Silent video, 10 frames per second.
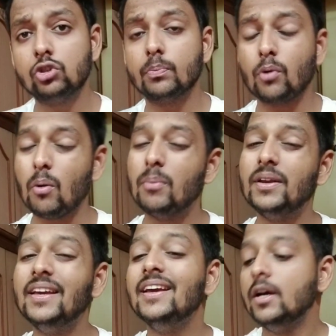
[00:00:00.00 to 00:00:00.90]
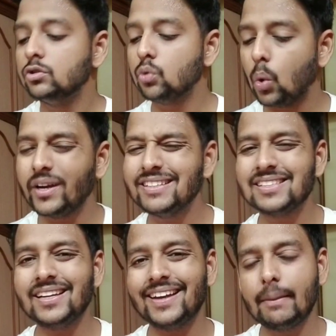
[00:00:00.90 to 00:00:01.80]
So probably, so what does
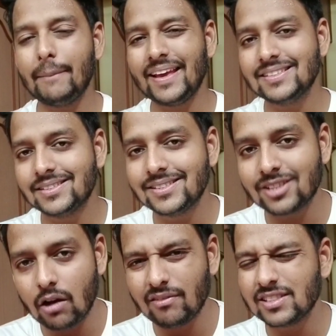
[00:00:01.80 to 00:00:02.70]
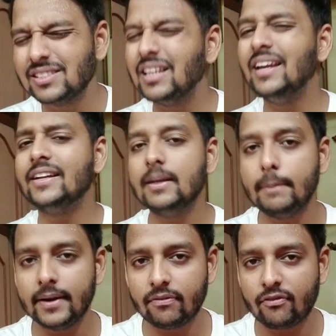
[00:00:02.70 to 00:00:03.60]
that, it makes the servers little
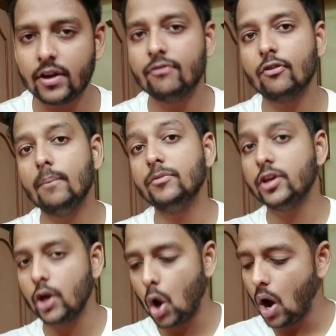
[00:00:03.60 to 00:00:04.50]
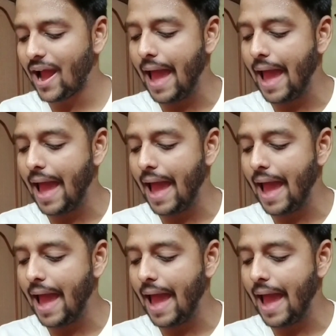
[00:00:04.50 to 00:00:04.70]
bit free from here.